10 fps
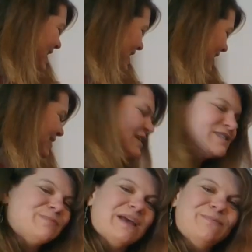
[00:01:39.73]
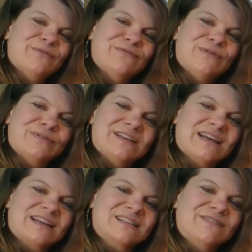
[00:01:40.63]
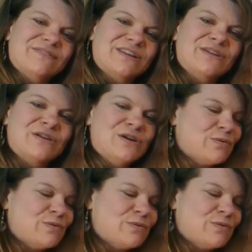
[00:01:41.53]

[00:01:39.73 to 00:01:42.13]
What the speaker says: and it's a paper folding activity